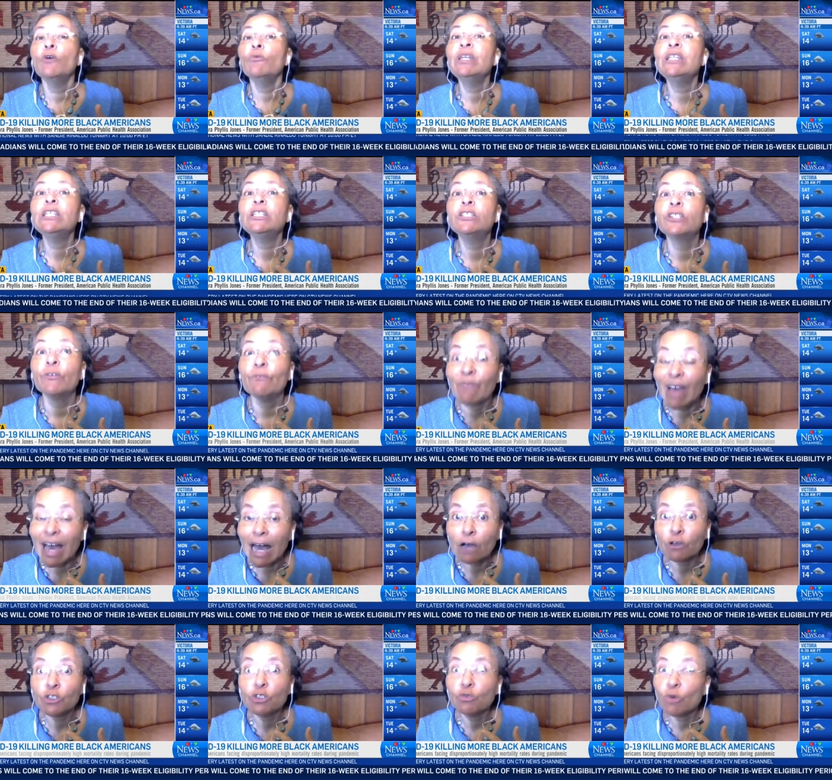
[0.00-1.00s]
We need to
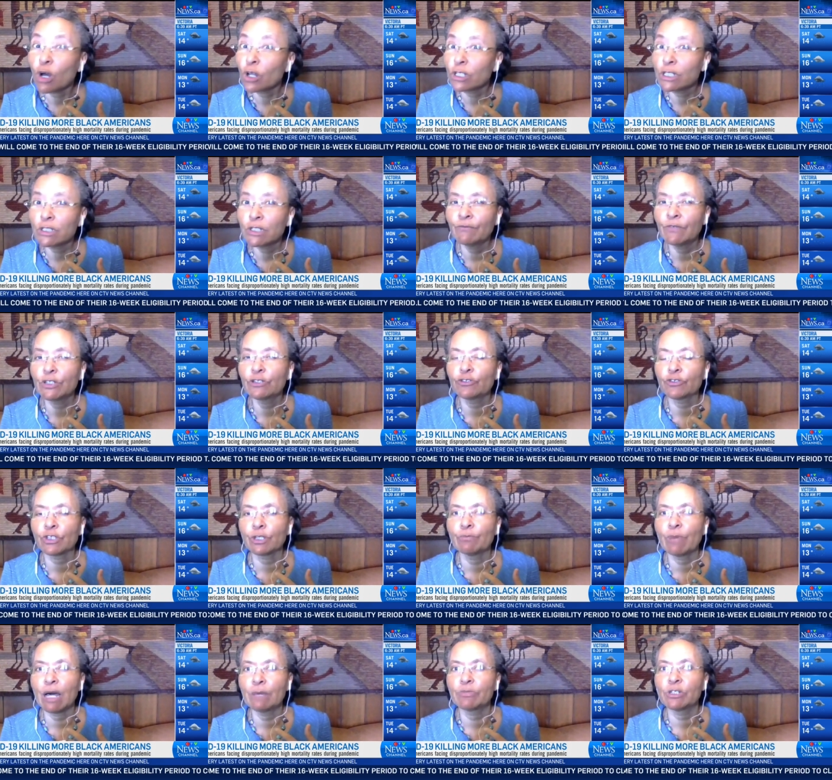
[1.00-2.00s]
value all
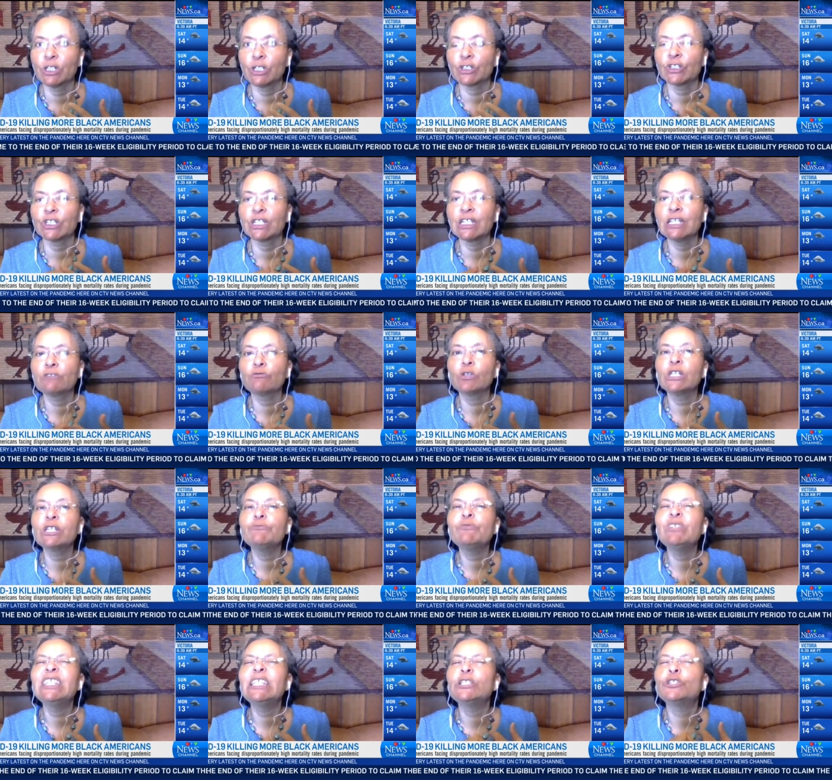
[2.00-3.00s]
individuals and populations
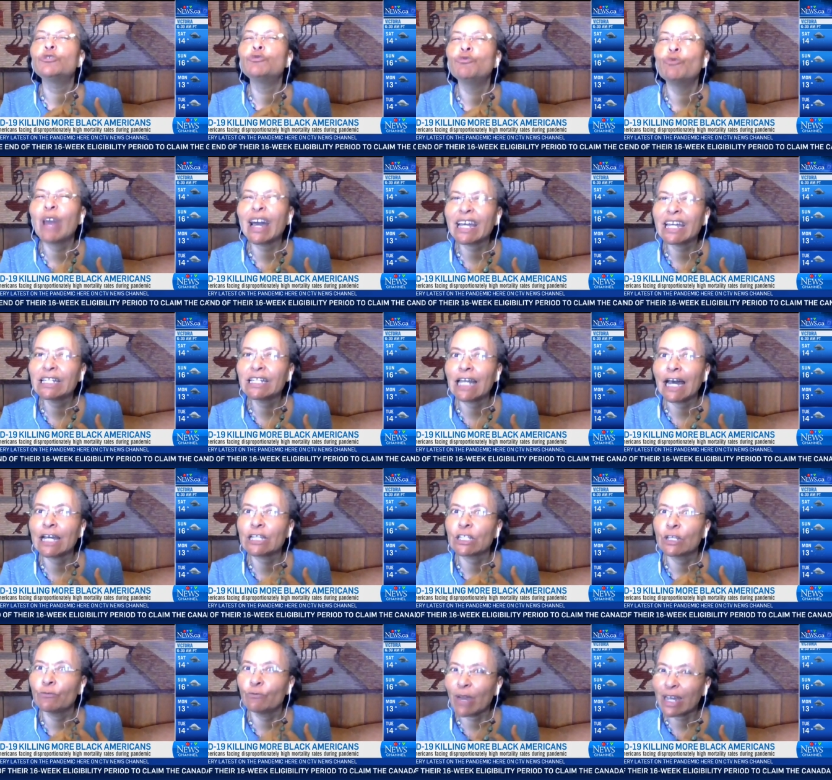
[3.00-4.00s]
equally. We need to
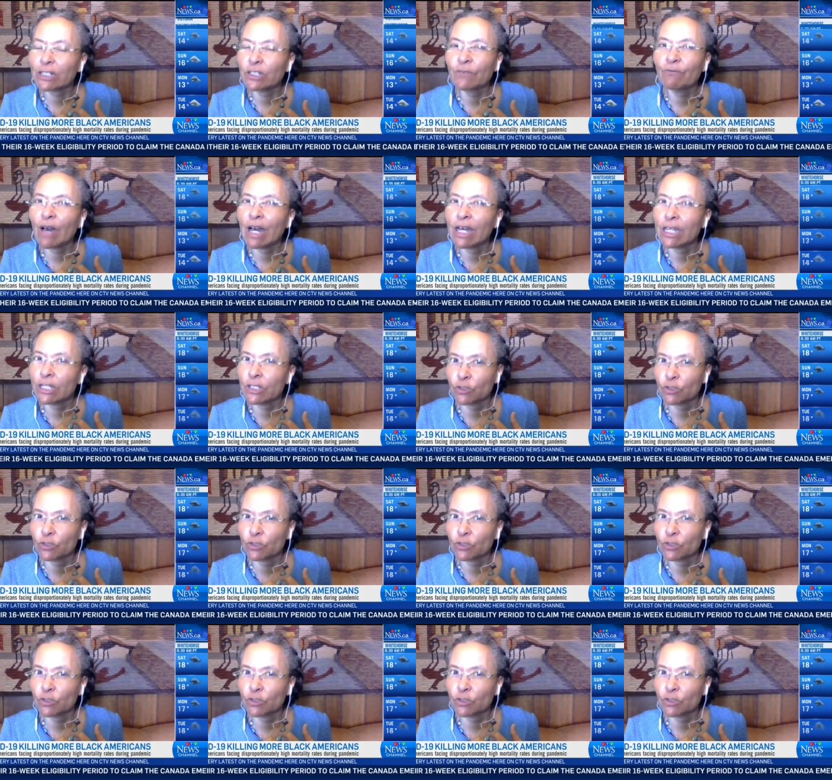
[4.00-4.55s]
recognize and rectify